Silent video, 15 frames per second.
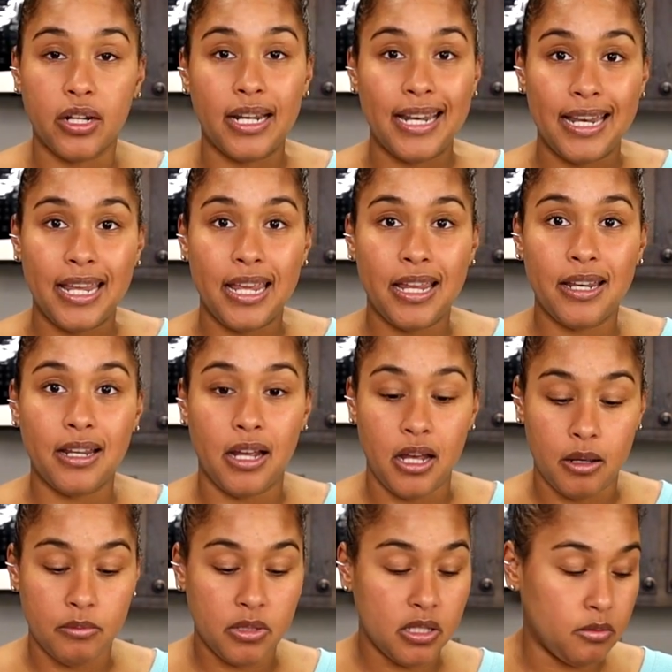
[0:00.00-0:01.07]
gonna need
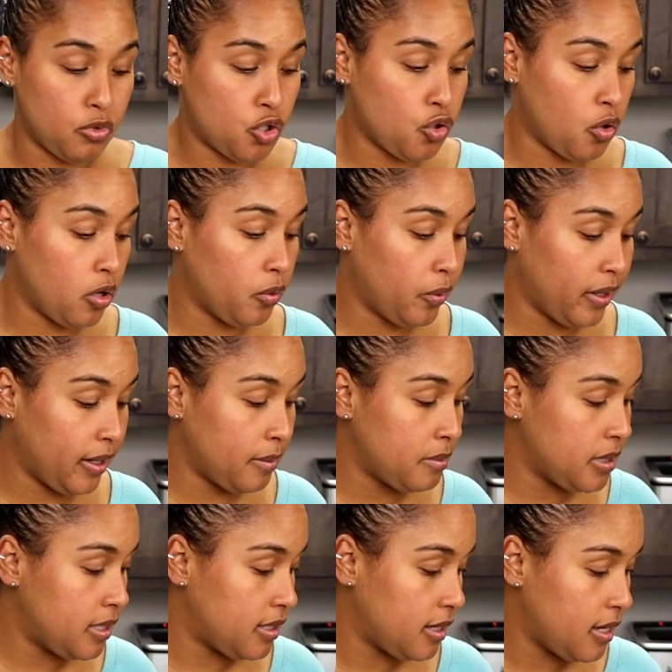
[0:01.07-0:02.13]
some short
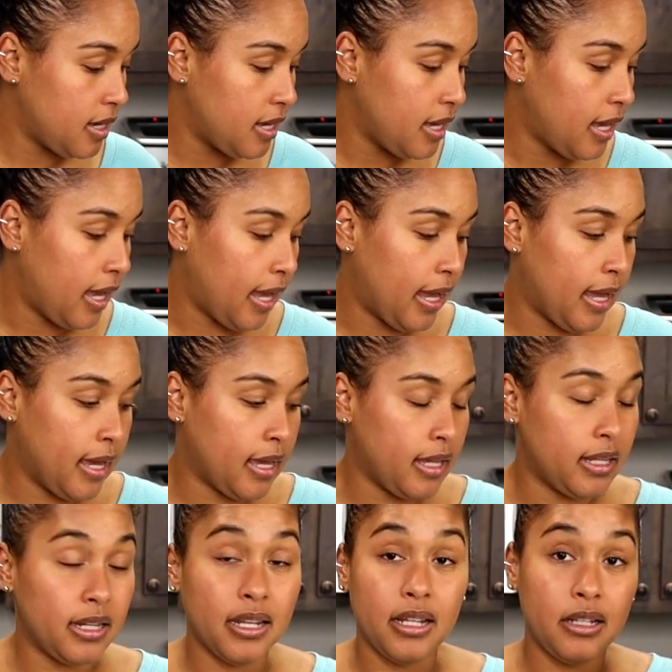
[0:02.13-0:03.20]
ribs
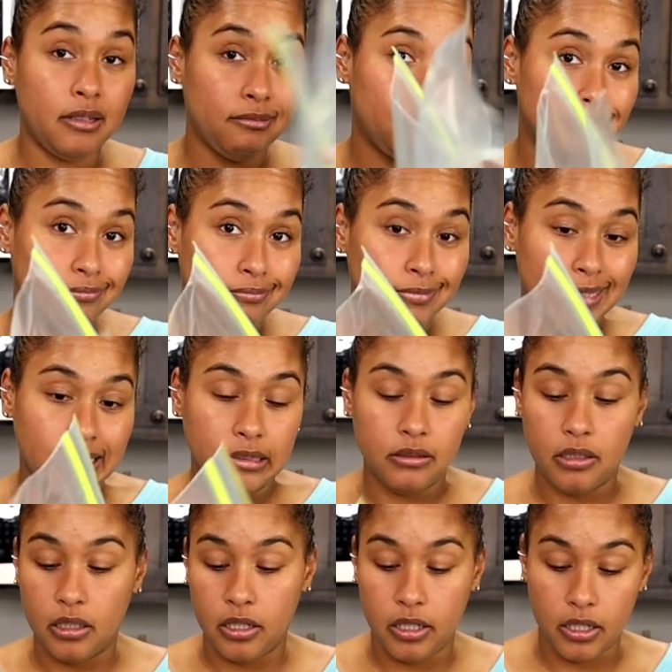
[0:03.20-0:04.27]
and
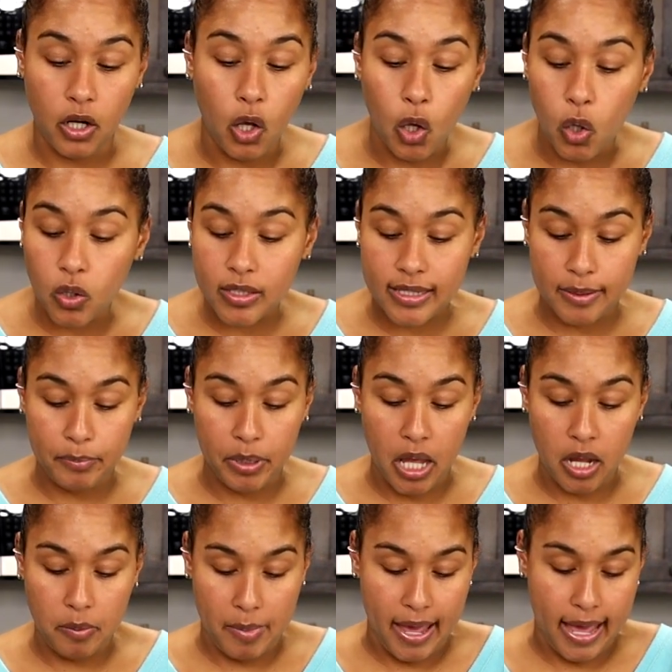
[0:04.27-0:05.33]
good old
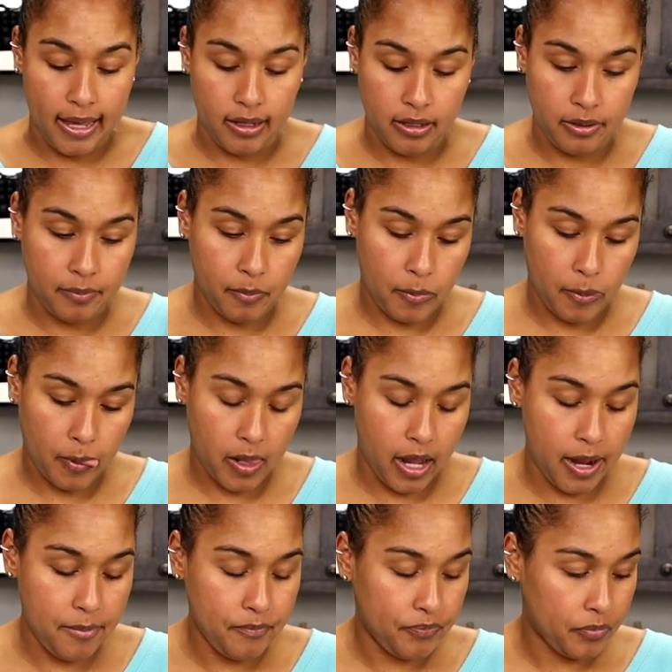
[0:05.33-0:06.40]
Ziploc bag,
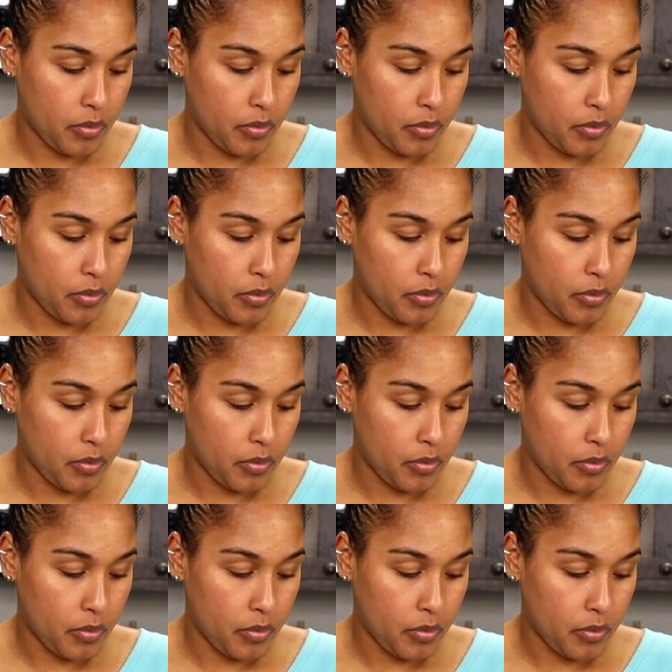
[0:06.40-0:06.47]
okay?